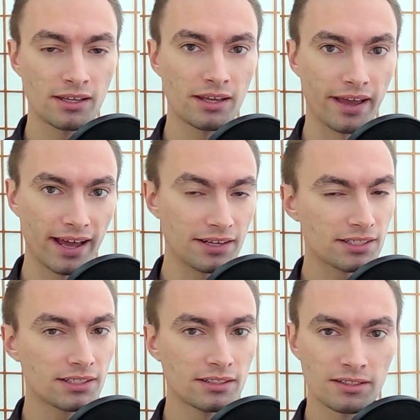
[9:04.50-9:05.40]
And,
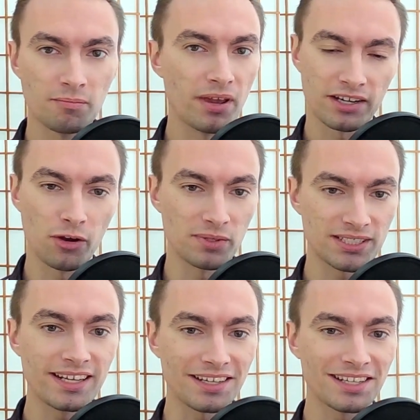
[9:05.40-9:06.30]
make no
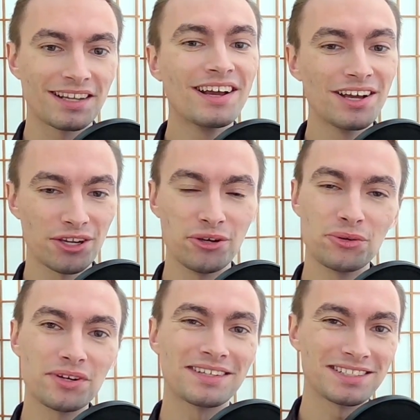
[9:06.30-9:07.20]
mistake,
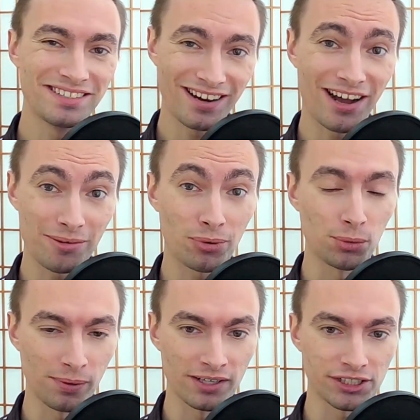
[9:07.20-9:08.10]
Kundera does not pull
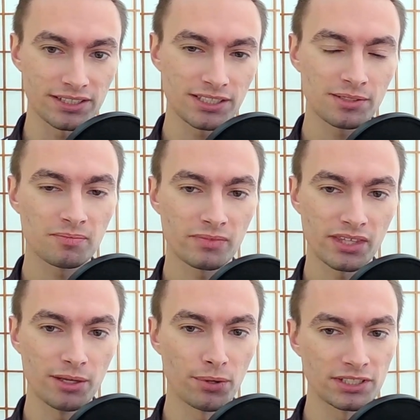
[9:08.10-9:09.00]
punches.
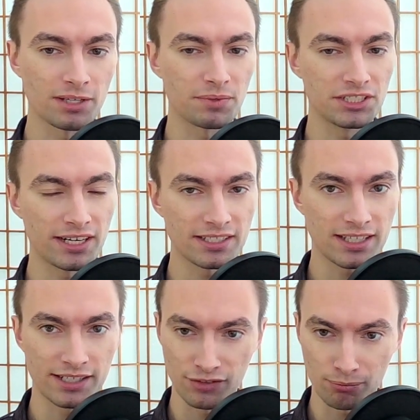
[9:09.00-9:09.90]
He brings up the
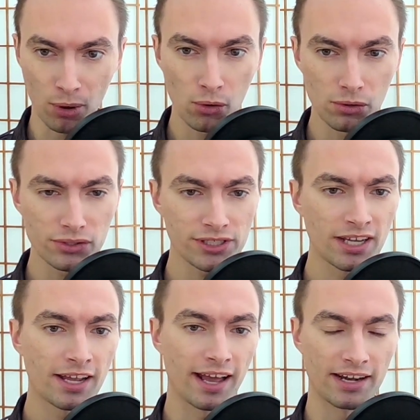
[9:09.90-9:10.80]
genocides of Poles
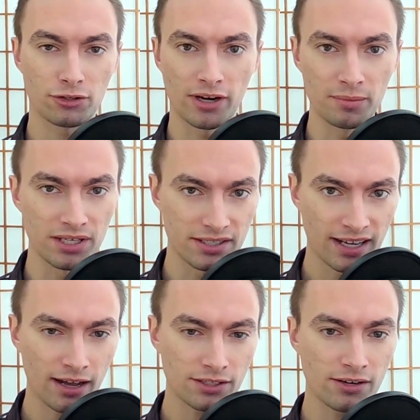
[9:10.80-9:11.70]
and Crimean
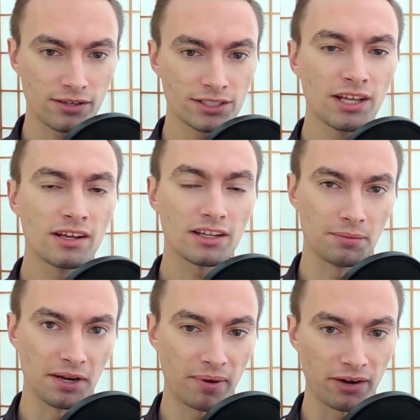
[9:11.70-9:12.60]
Tatars
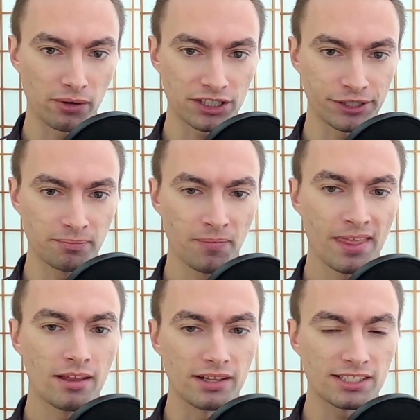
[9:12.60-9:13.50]
committed by Russia.
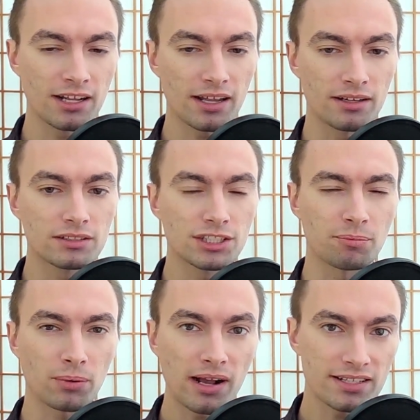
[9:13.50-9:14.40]
It's not
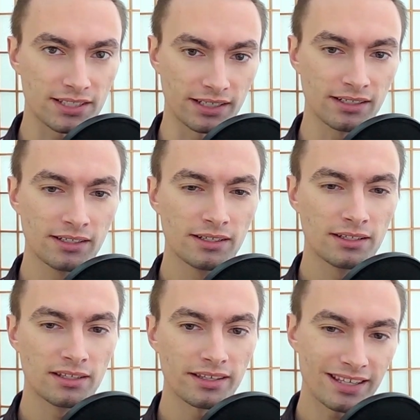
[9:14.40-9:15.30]
surprising
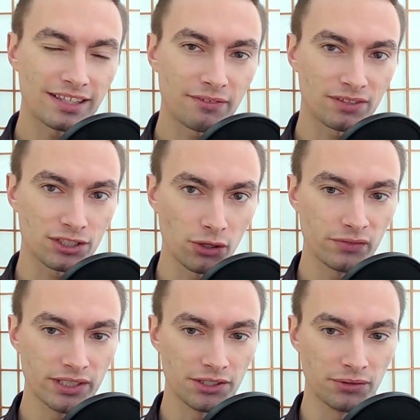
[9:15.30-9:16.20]
he left the
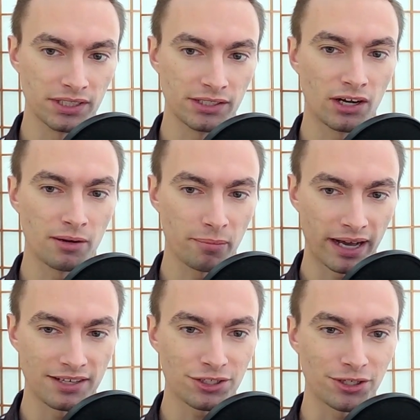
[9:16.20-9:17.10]
Soviet Union on
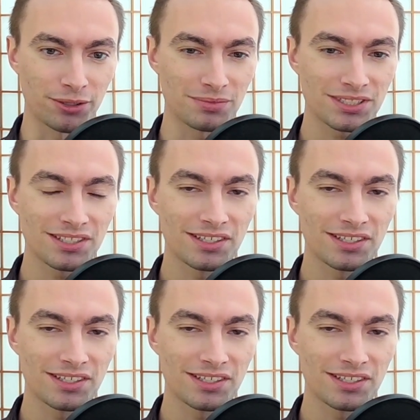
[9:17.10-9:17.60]
bad terms.